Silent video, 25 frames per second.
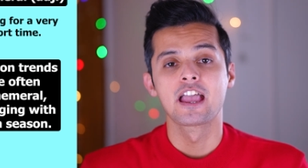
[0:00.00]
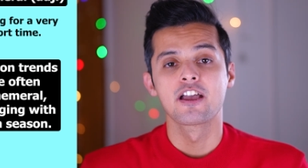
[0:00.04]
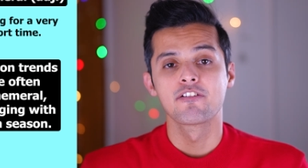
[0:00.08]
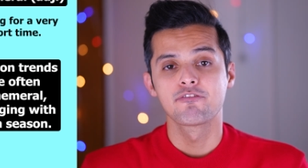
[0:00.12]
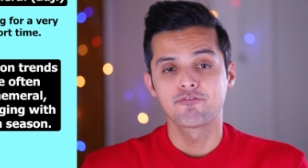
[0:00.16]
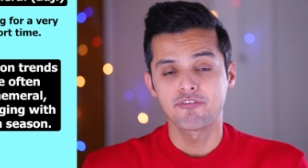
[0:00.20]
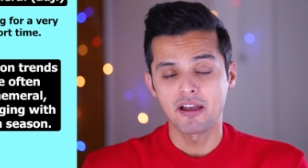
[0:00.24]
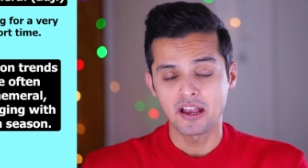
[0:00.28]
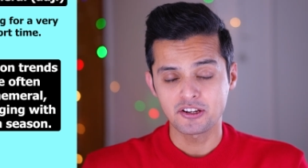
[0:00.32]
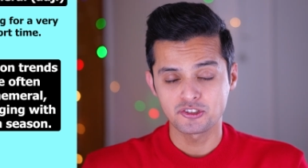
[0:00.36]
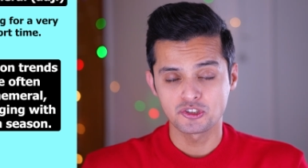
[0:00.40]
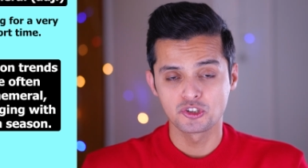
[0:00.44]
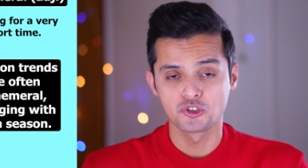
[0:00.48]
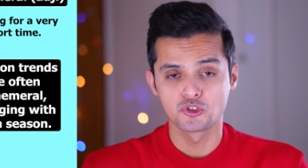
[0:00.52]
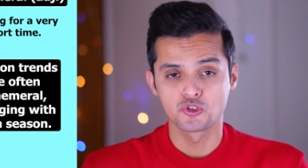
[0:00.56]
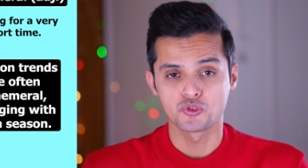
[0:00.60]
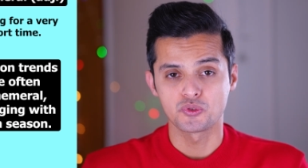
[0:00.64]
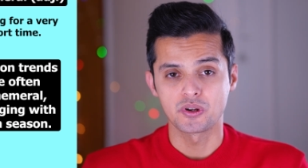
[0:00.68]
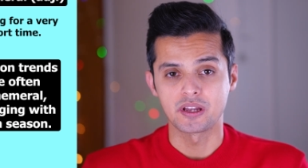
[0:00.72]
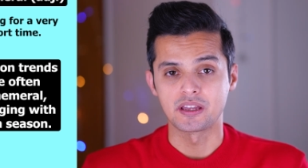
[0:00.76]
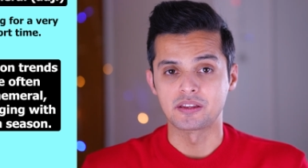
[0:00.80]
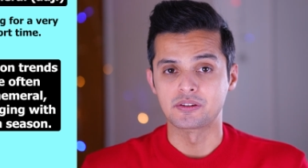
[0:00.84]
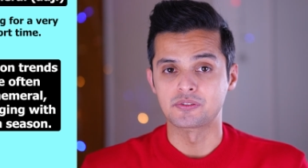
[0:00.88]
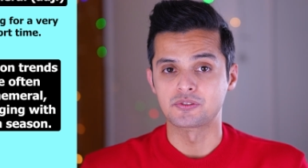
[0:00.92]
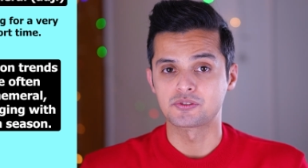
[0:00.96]
Fashion
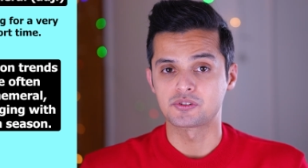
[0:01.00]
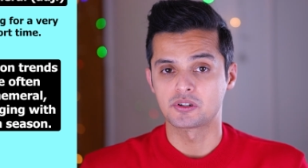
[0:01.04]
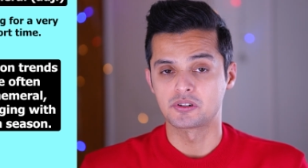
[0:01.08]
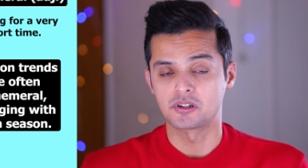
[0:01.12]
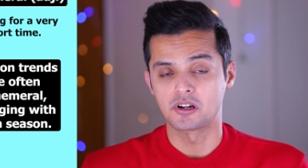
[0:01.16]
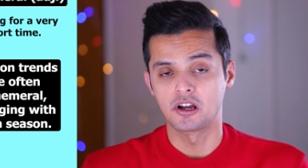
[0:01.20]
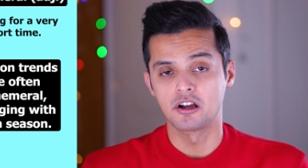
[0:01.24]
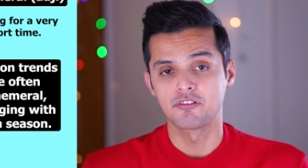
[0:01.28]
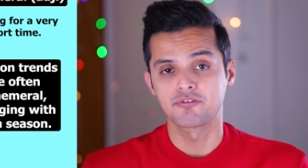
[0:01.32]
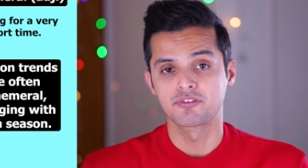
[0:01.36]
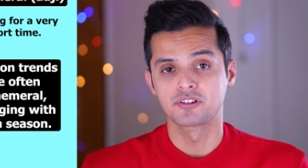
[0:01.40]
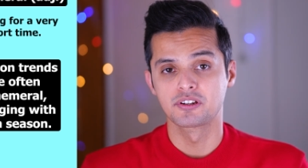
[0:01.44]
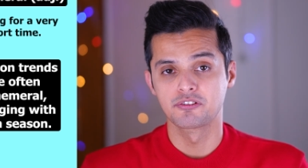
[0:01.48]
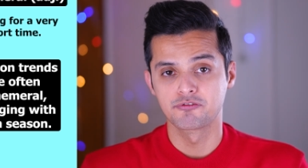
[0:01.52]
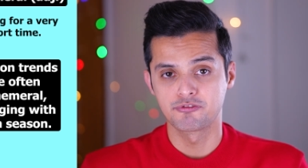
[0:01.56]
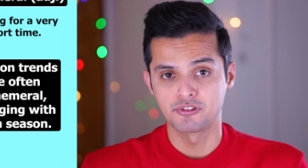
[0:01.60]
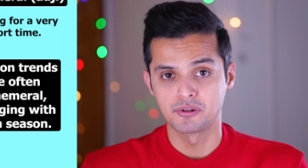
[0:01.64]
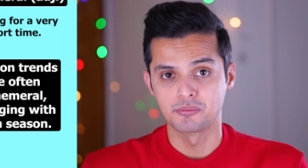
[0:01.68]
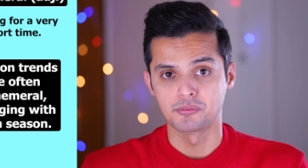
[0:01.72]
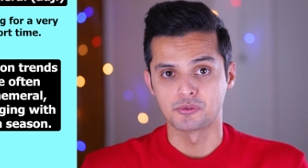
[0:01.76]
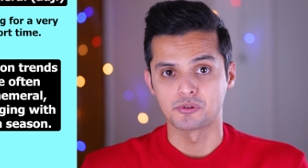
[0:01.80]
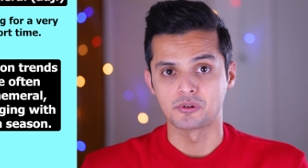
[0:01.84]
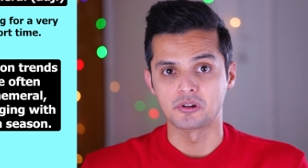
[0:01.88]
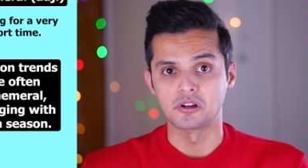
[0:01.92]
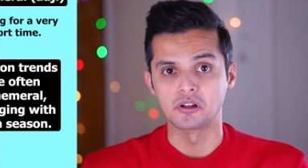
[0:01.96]
trends are often
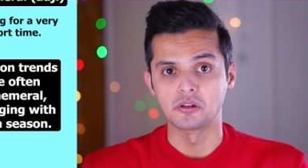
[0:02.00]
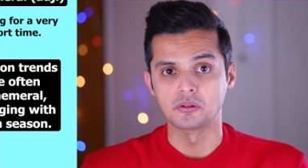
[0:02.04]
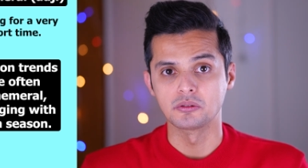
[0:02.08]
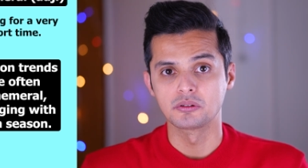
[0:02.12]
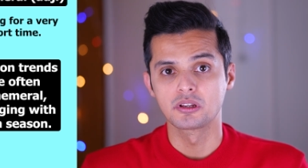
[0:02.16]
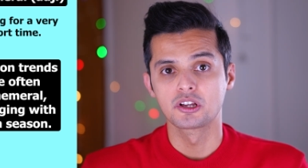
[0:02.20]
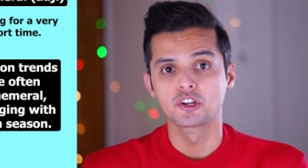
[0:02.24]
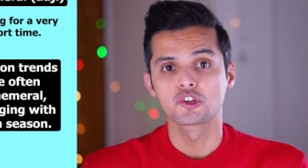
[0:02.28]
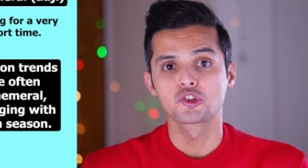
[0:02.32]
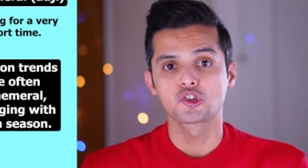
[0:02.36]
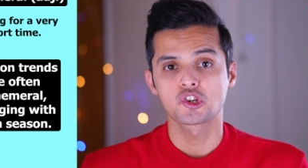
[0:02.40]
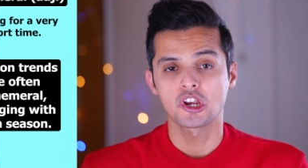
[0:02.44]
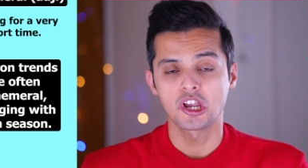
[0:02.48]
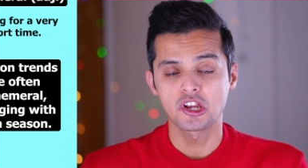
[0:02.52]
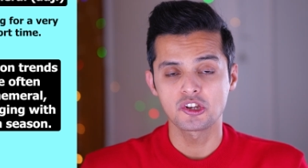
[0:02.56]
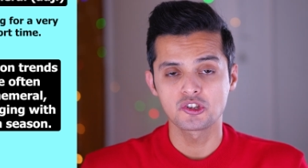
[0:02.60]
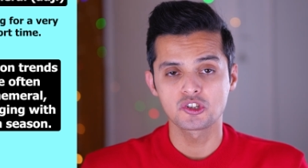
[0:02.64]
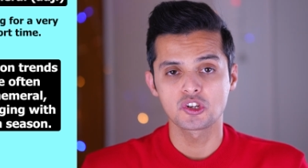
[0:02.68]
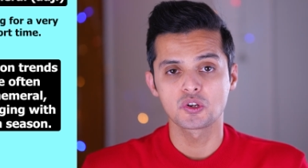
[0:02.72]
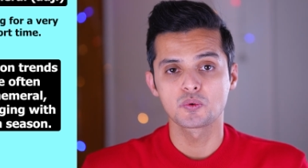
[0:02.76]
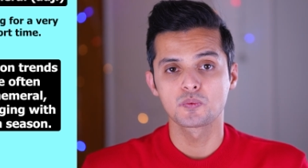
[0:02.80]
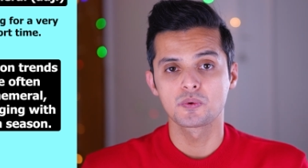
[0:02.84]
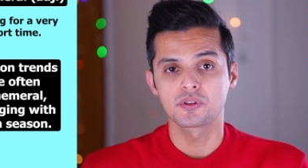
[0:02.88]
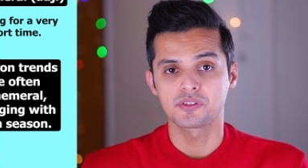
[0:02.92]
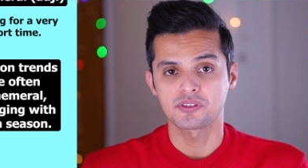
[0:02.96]
ephemeral,
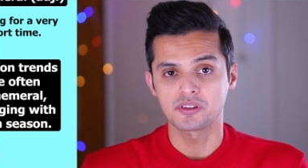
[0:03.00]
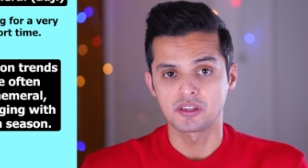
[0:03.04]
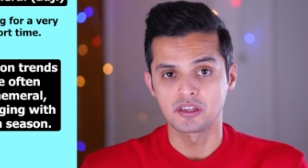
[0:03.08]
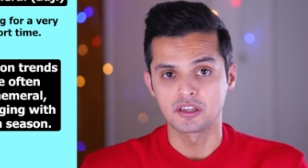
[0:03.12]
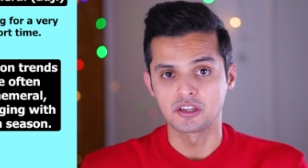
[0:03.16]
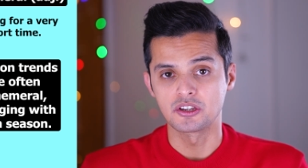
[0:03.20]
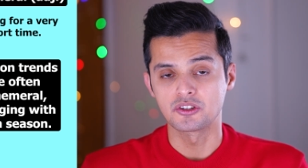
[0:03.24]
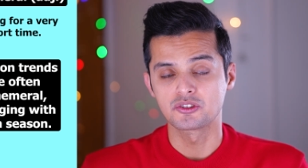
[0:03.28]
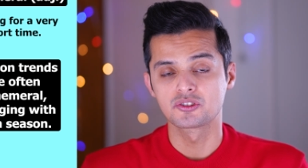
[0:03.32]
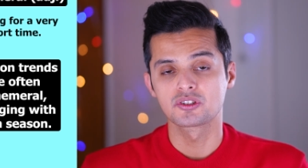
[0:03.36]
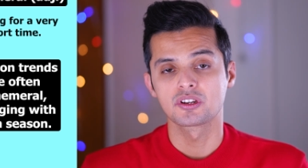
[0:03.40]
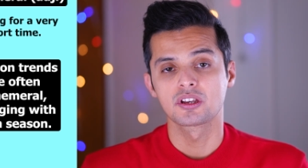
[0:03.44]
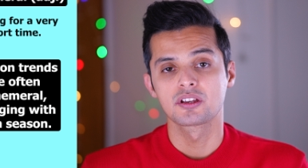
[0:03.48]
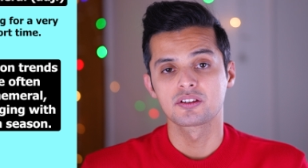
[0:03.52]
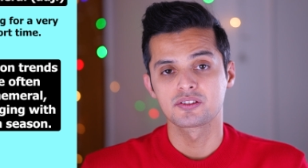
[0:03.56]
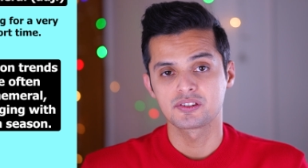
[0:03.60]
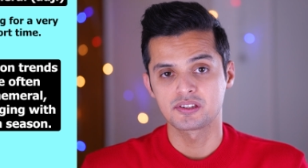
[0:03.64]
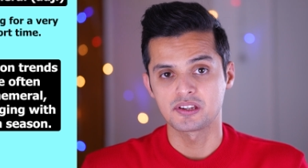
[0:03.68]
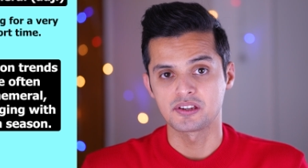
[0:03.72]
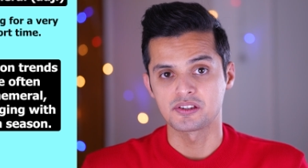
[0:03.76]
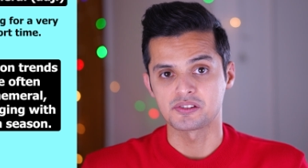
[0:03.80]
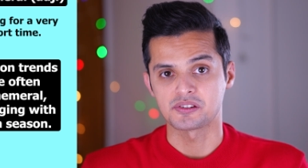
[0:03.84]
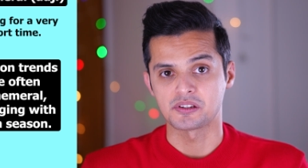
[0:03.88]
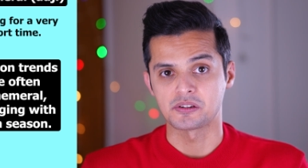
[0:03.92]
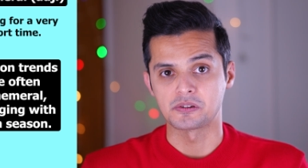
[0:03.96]
changing with each
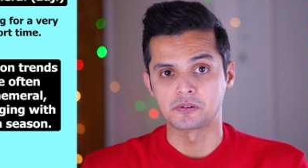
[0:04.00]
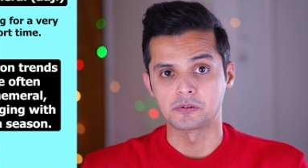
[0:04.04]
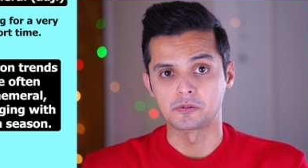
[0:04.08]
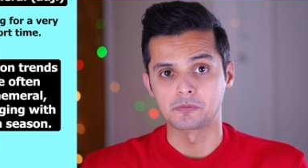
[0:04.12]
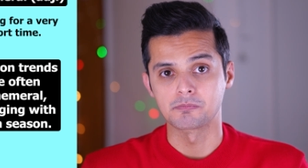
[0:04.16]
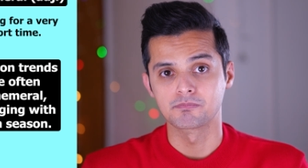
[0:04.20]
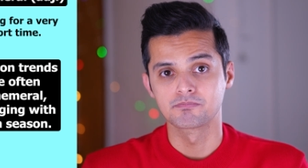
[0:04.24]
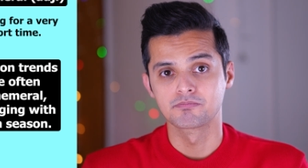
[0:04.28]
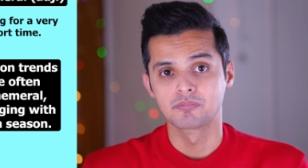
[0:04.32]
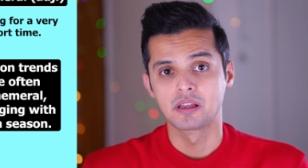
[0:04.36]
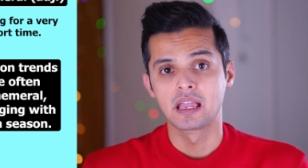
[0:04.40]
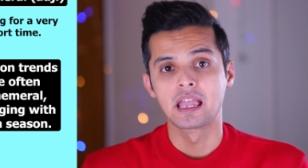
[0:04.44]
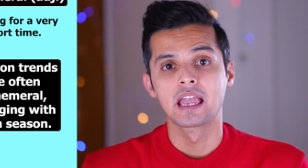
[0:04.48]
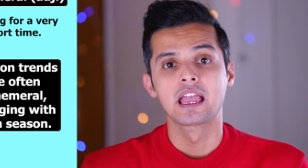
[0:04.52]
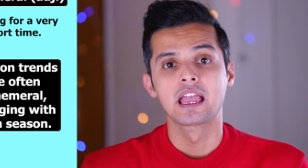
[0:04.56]
season.